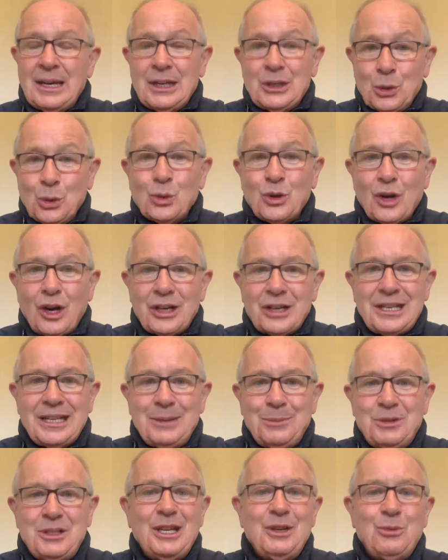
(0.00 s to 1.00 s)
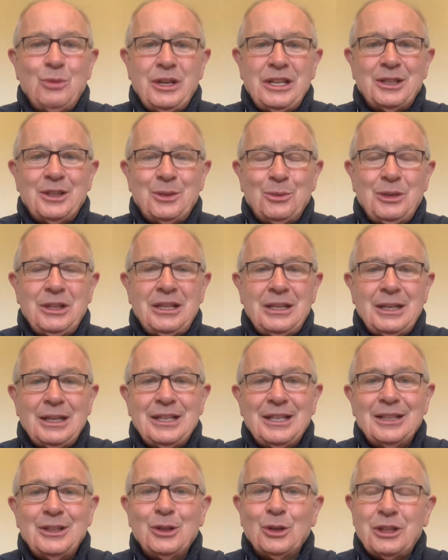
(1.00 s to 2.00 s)
Two Cork teams did win at the weekend,
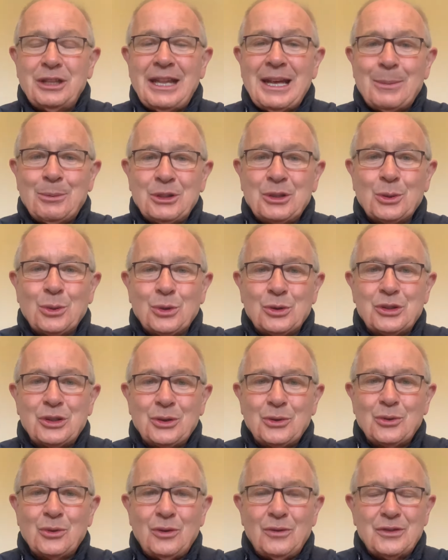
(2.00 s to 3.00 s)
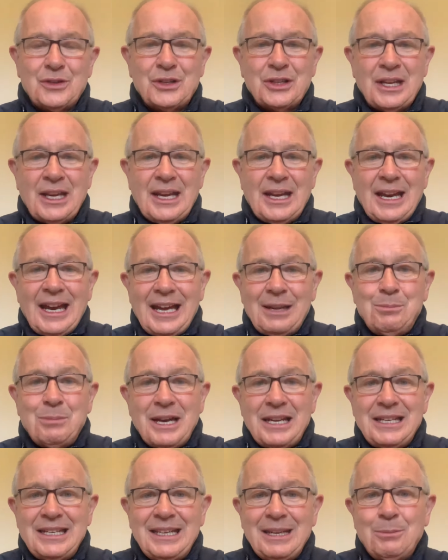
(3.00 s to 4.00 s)
and that was Courcy Rovers and
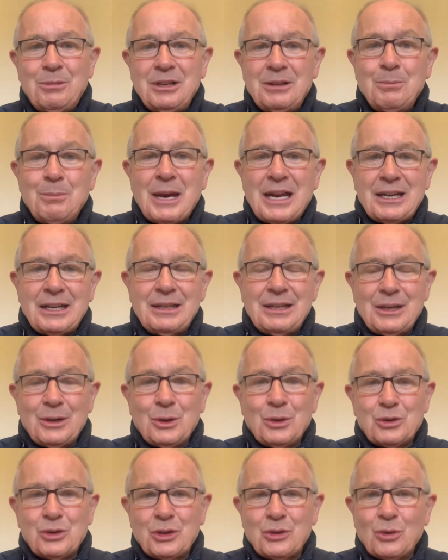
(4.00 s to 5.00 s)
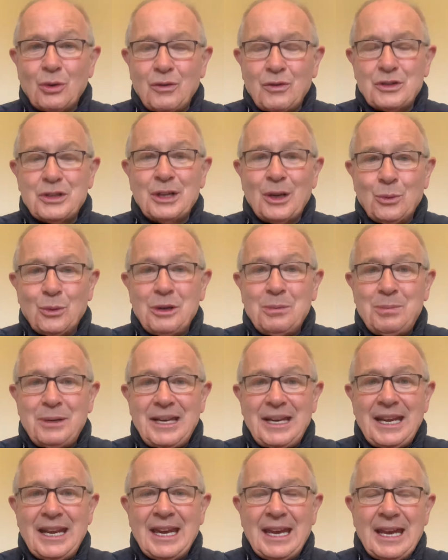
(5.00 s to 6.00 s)
Ballygiblin Berwick. Courcy Rovers now will
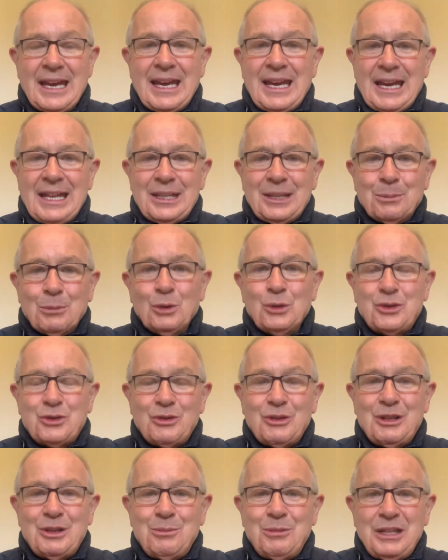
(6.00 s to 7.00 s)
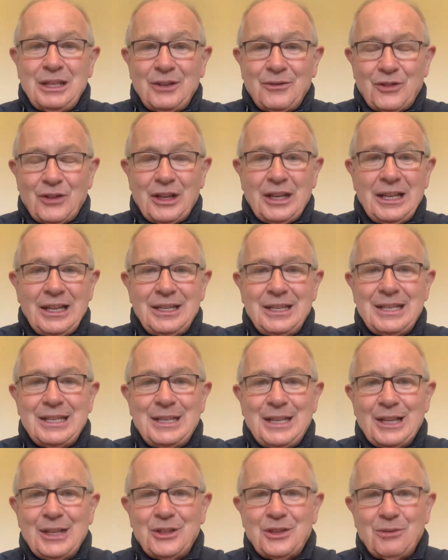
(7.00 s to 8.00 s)
play the Munster Intermediate Final.
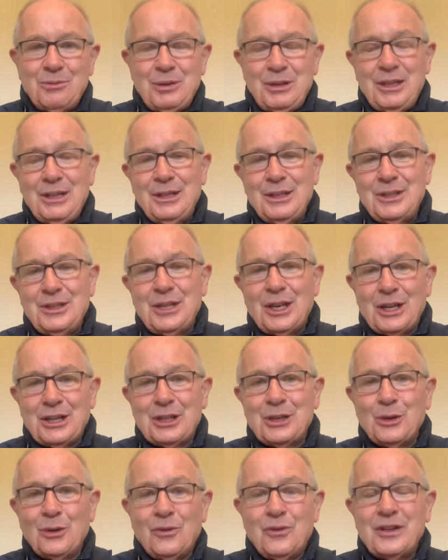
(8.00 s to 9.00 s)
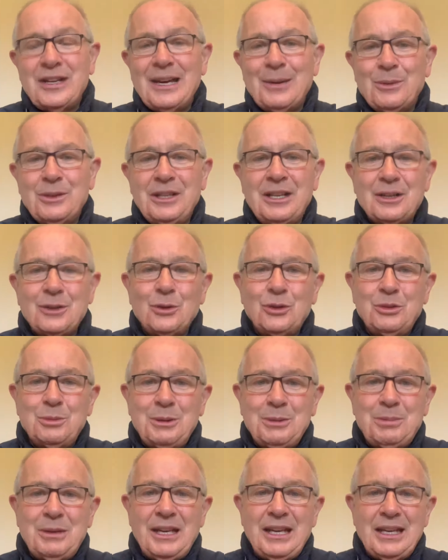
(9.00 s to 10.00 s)
Details have been sorted out for that one. They're going to be
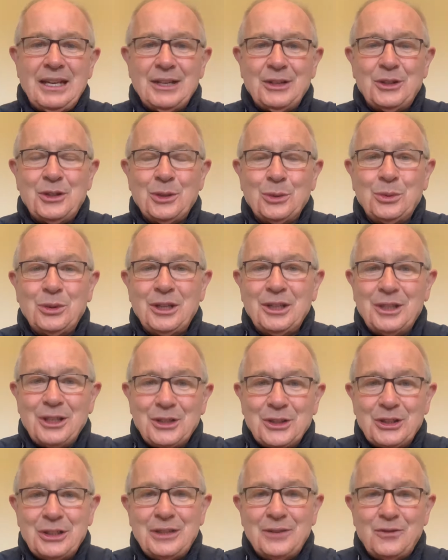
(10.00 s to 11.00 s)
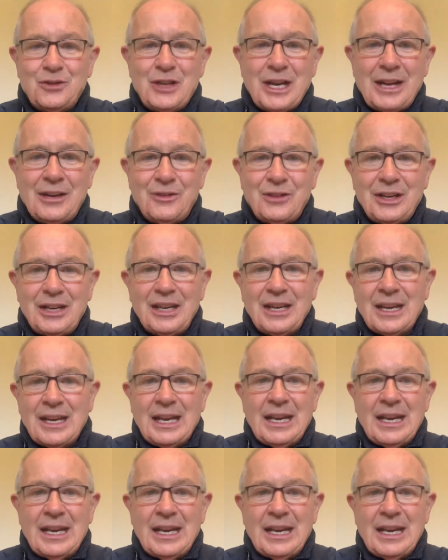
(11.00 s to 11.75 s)
playing on Sunday, the 9th of January,